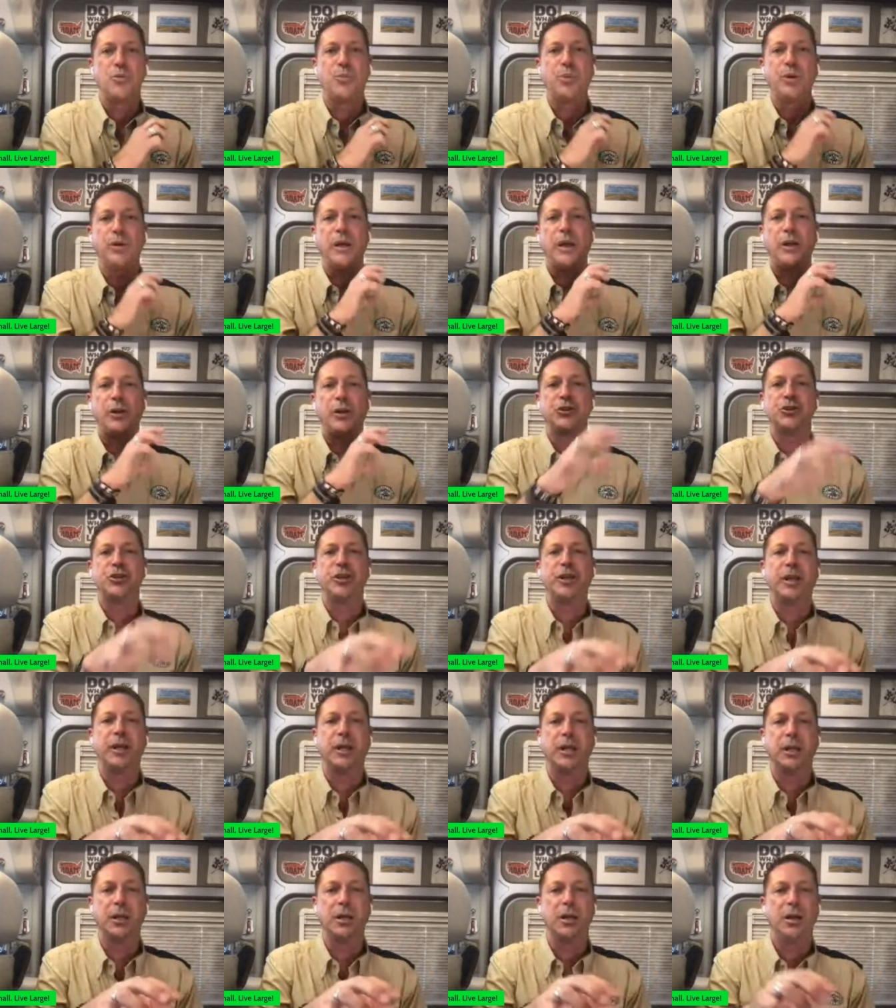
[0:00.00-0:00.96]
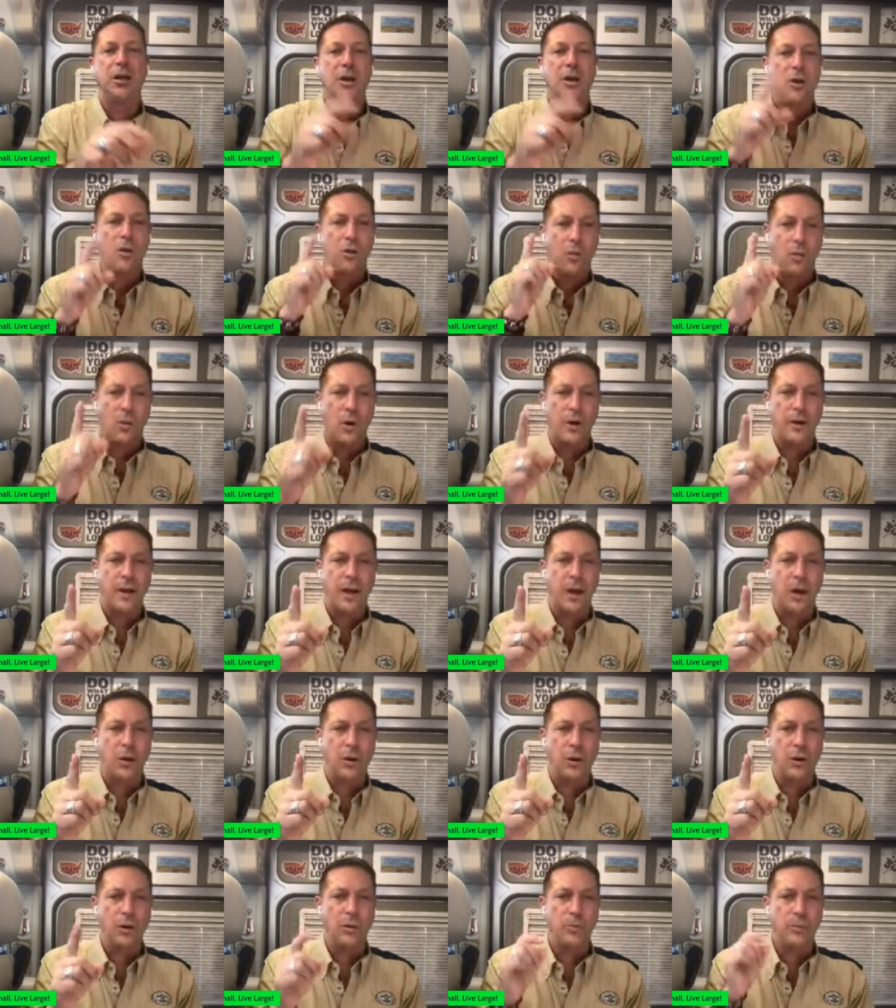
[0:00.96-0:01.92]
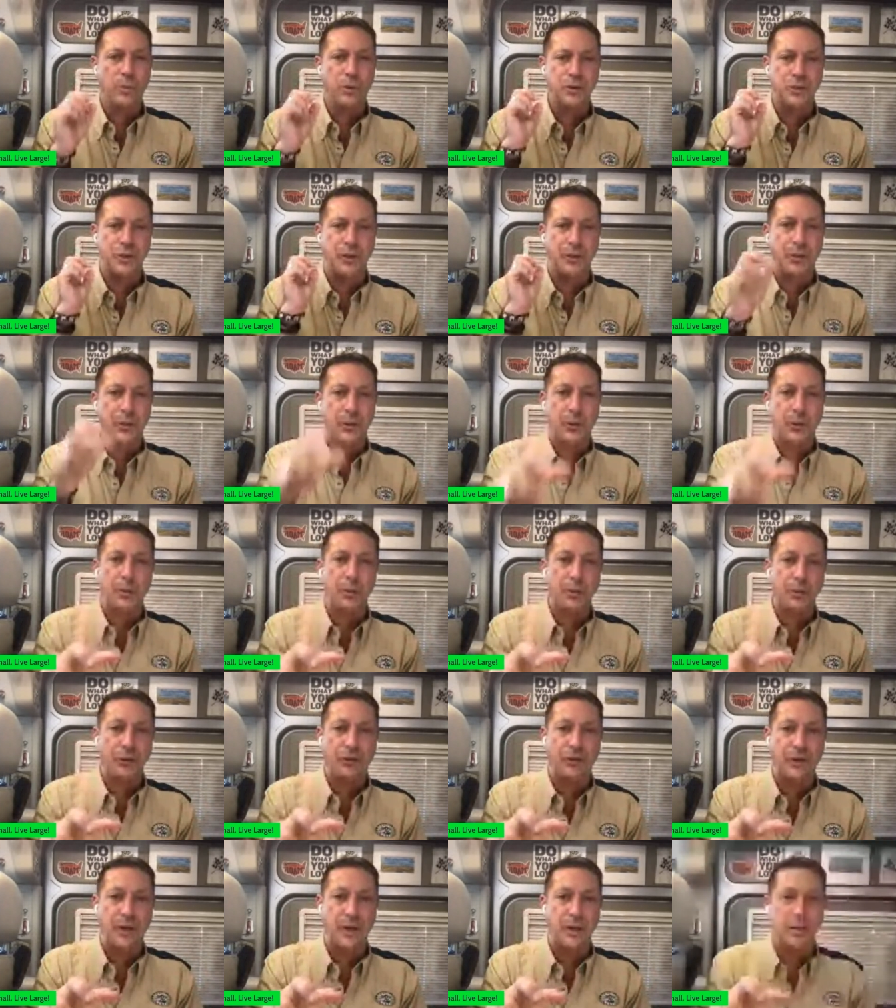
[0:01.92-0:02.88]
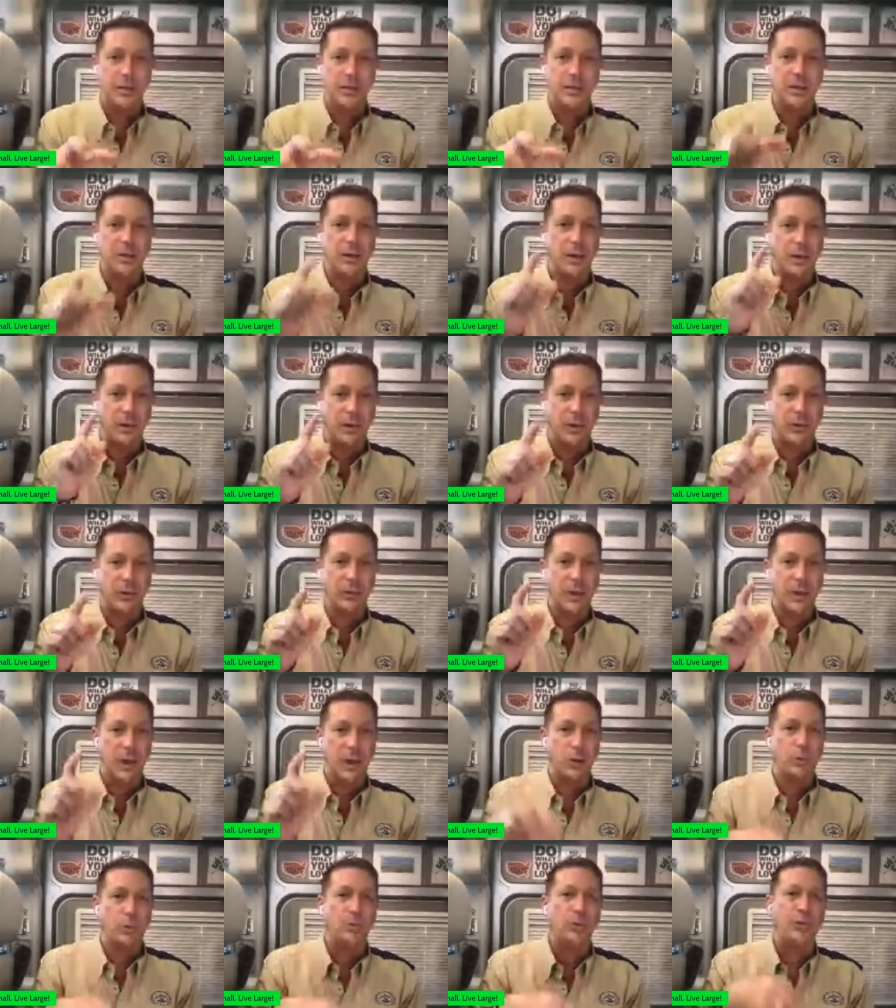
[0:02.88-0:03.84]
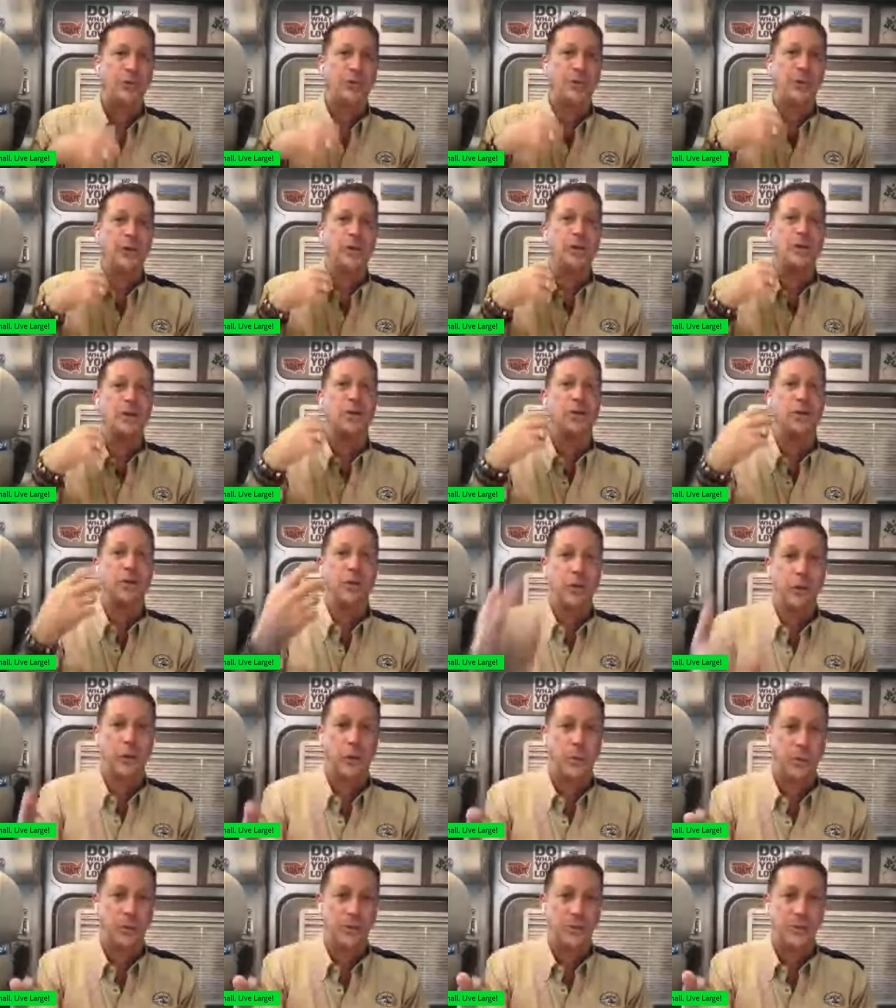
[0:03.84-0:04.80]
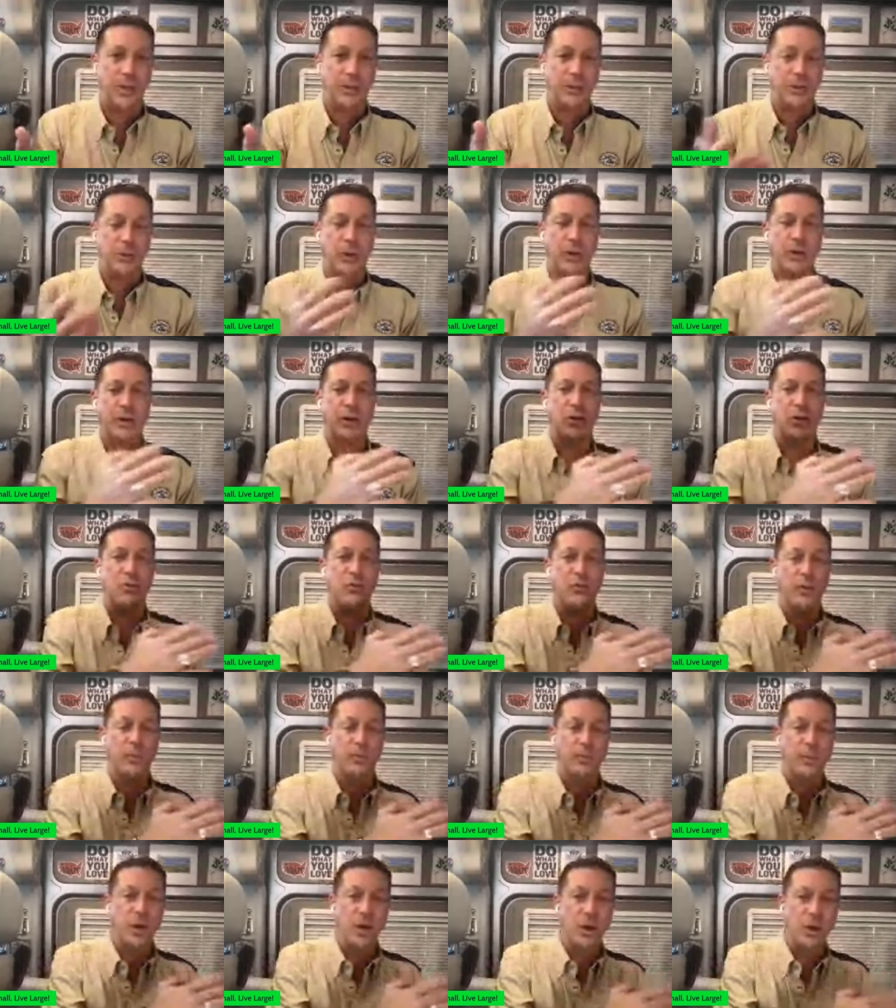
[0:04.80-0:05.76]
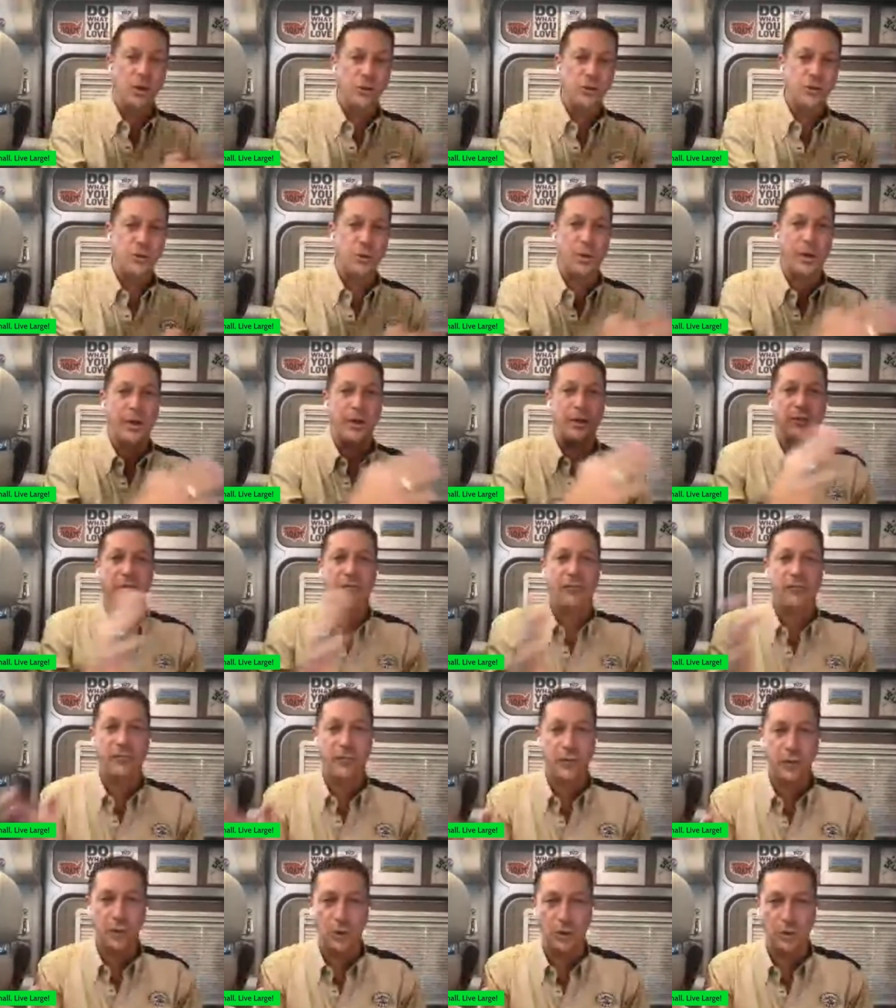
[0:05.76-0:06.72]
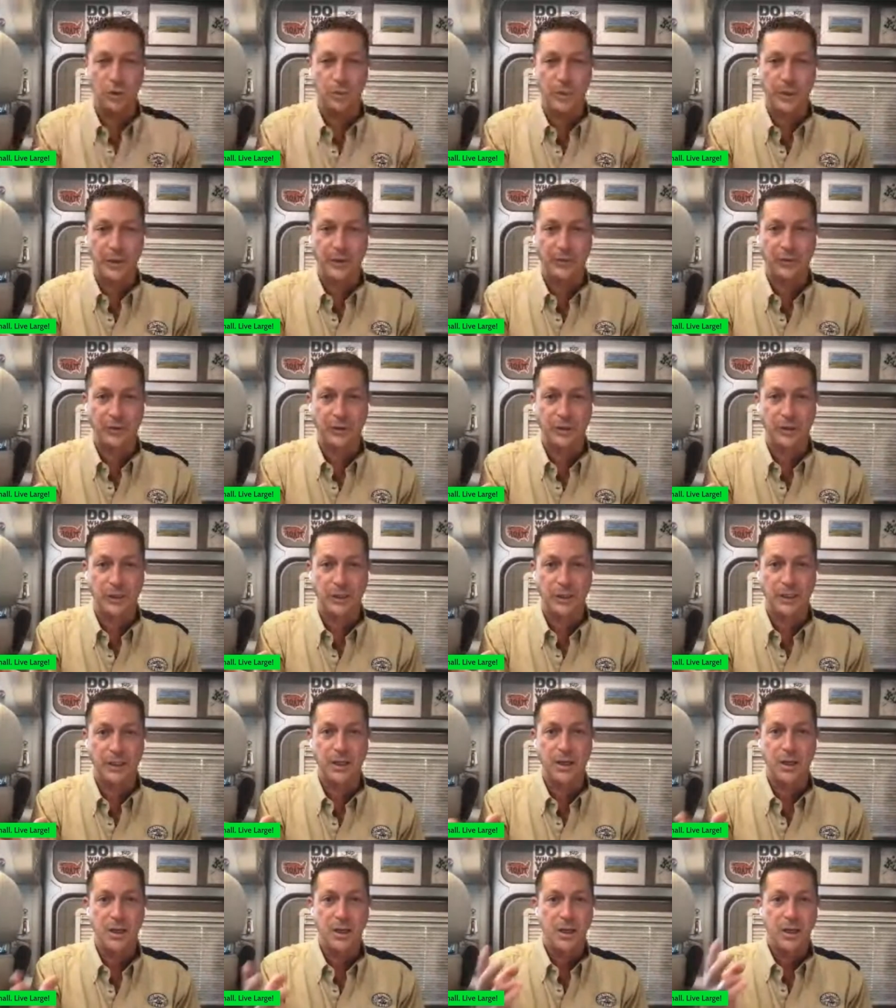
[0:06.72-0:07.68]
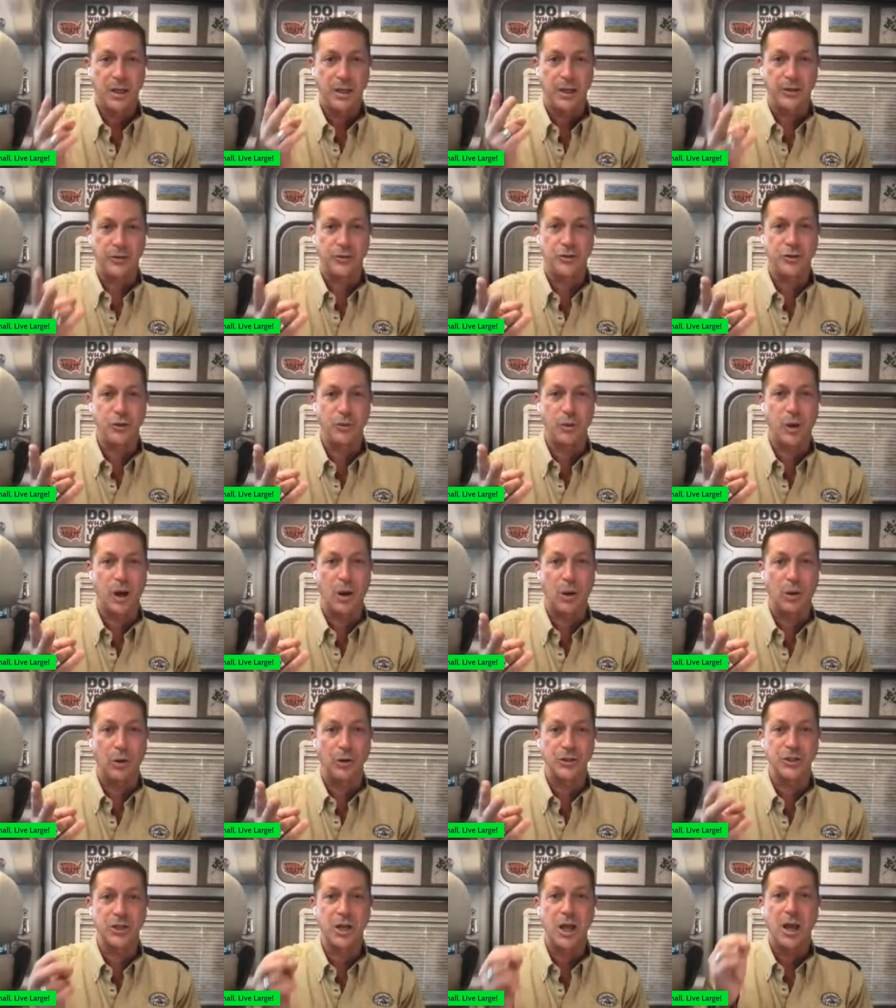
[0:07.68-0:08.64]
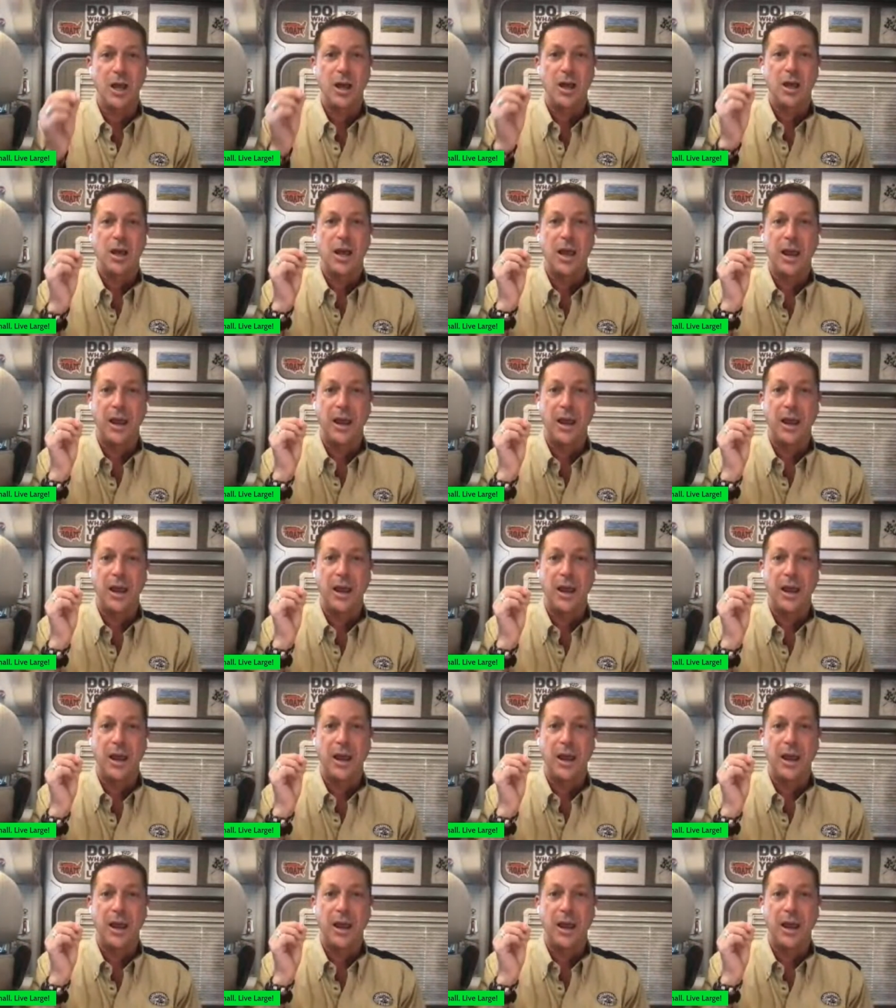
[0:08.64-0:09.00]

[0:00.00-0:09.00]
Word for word: You put energy in, one hour puts in thirty percent, another hour puts in another thirty percent. So I can go from twenty to full basically in two hours